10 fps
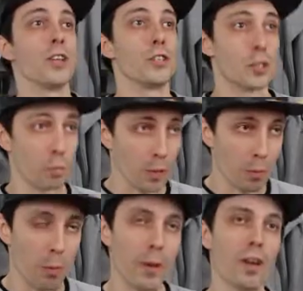Just
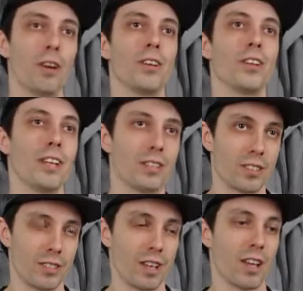be prepared.
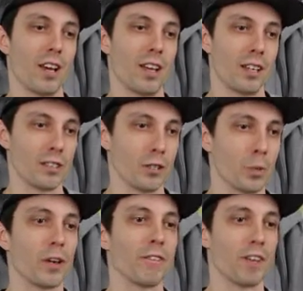It's uh, it's a
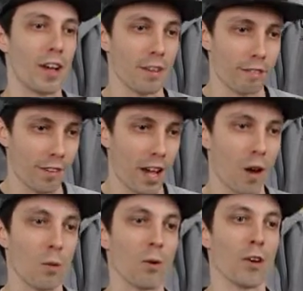twenty-five
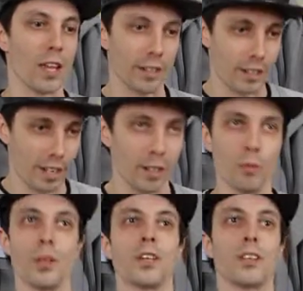hour, eight day a
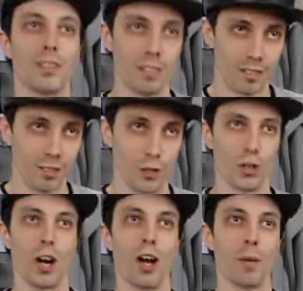week
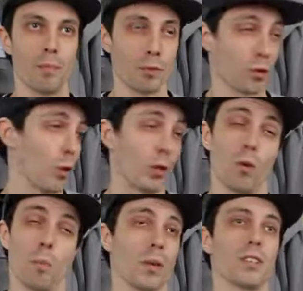job starting
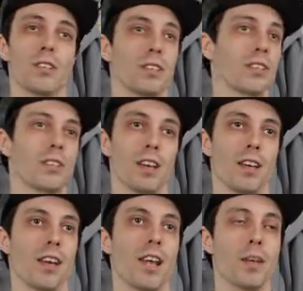your own business, uh,
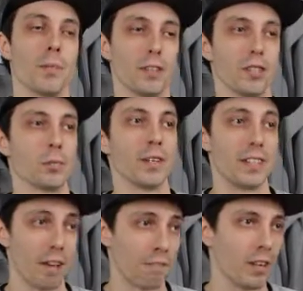yeah. any business, but
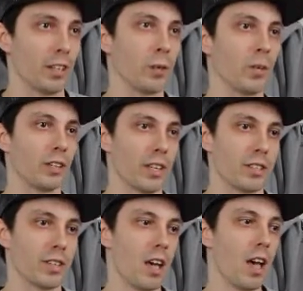definitely with
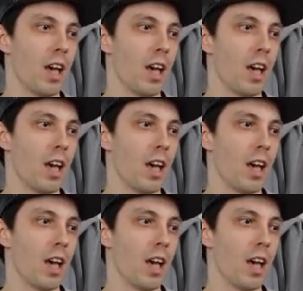this.